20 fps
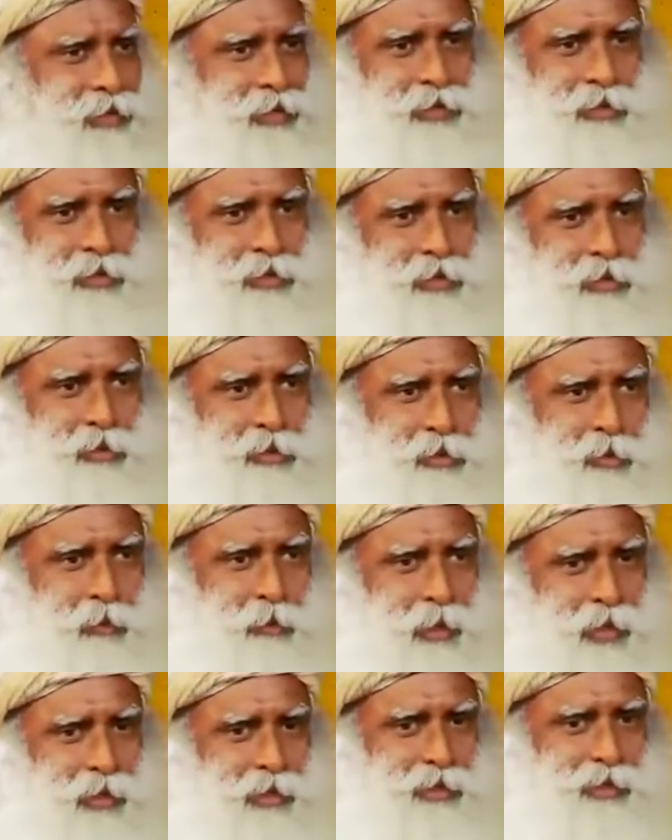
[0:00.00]
He said, no, you
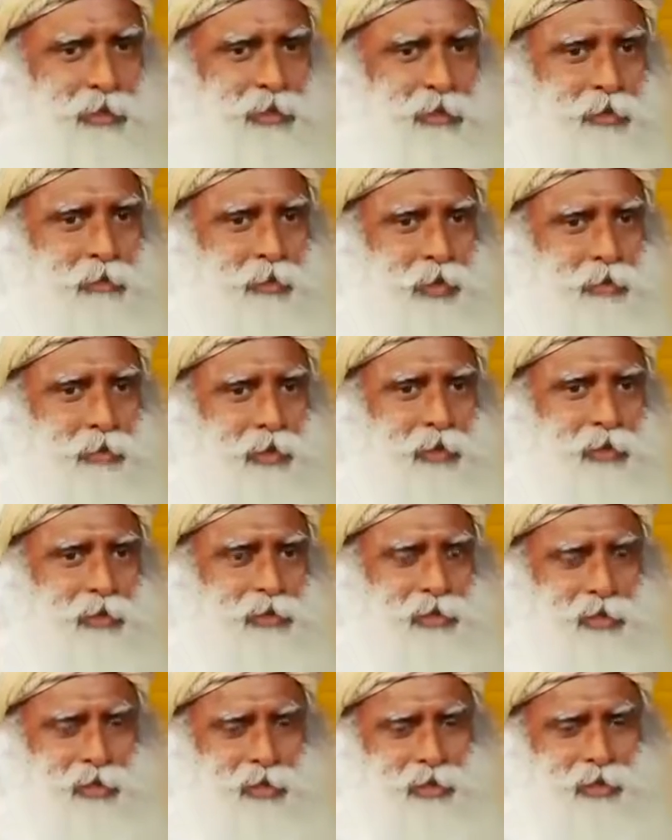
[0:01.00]
planted so many million
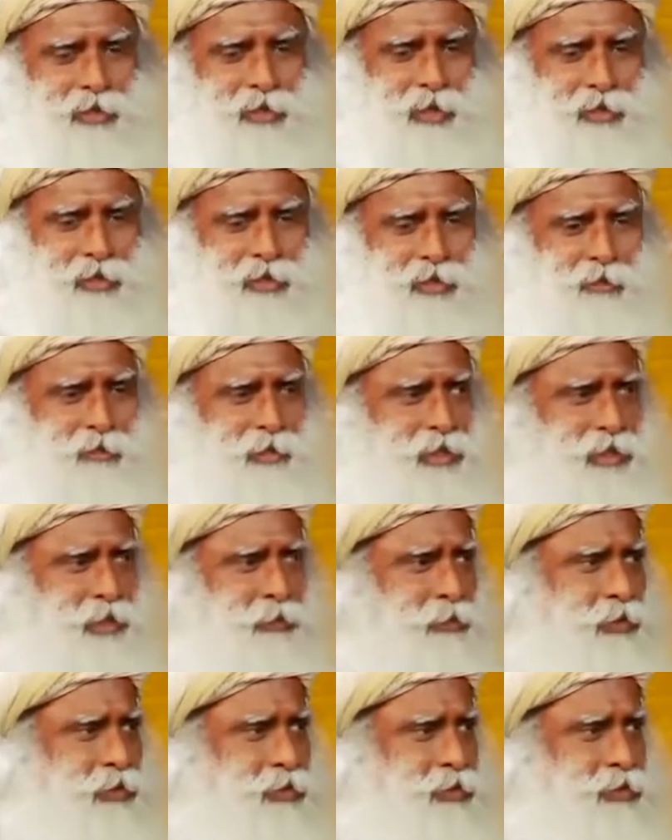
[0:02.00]
trees. yes, I did, but
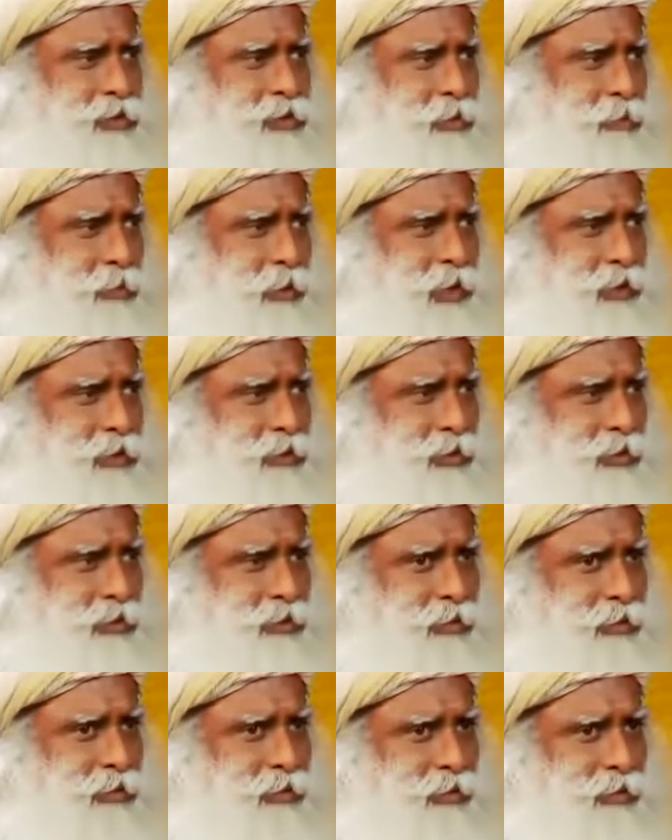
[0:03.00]
I'm not a tree planter.
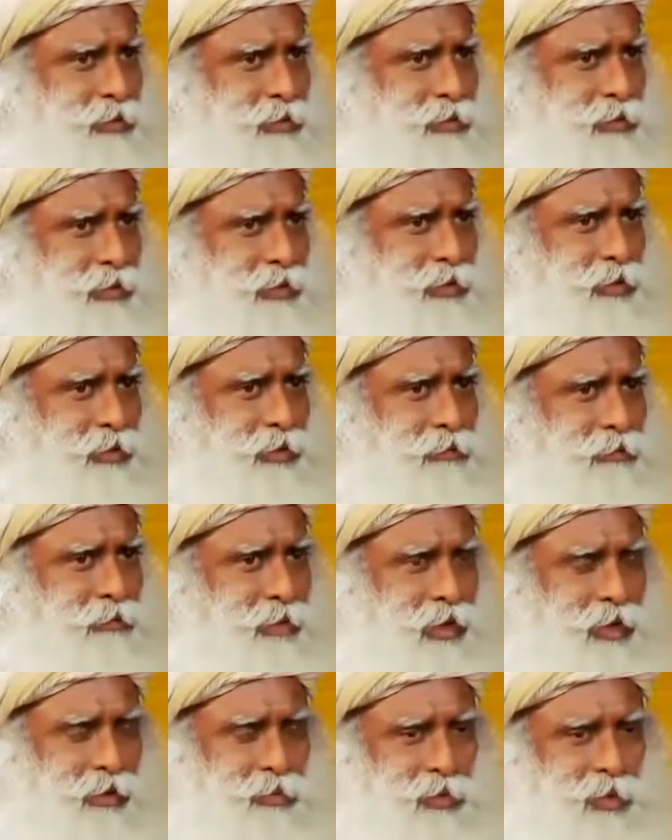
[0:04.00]

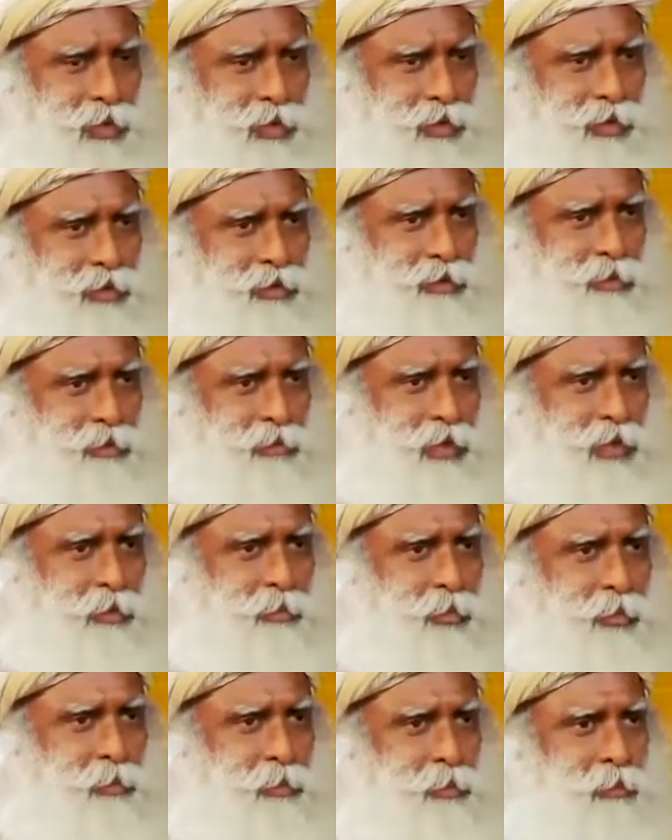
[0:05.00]
My work is to
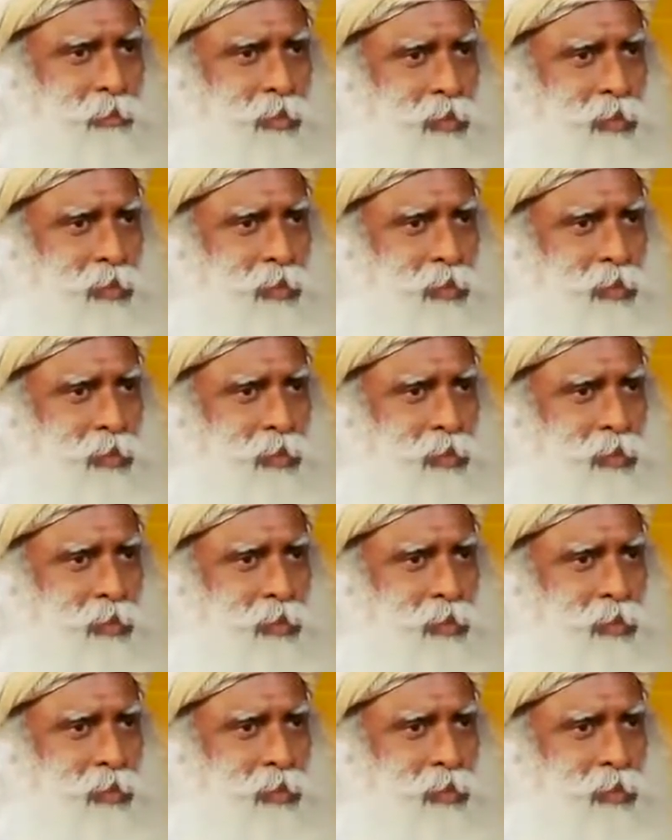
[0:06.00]
make people